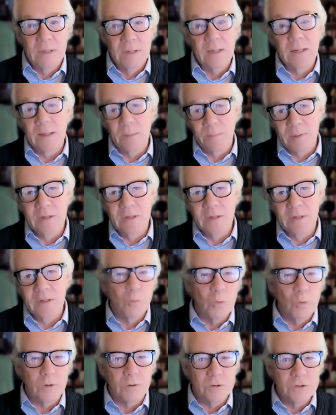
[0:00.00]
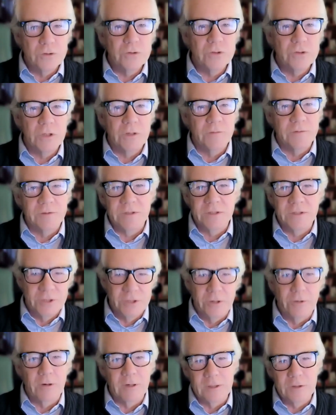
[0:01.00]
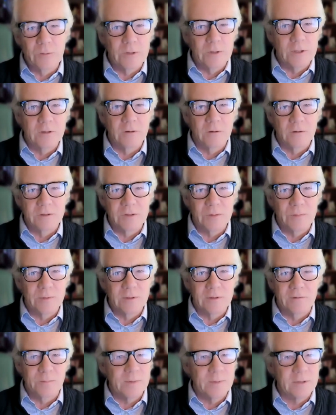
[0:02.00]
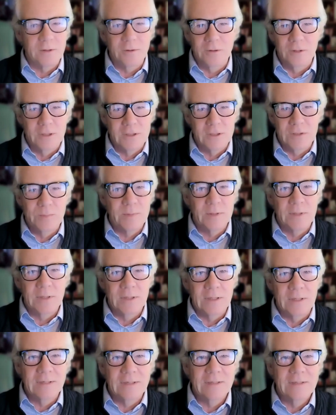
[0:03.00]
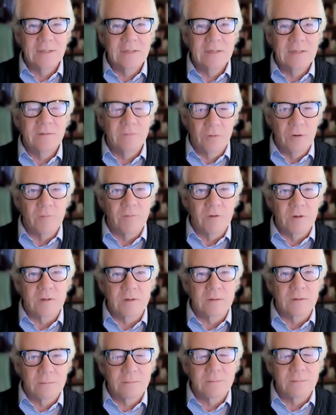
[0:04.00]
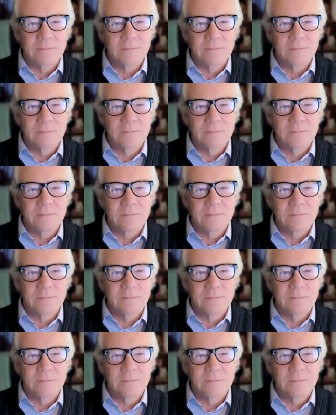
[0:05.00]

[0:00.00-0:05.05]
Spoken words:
end up paying for one or two services, generally $20 a month, but don't need to pay for everything.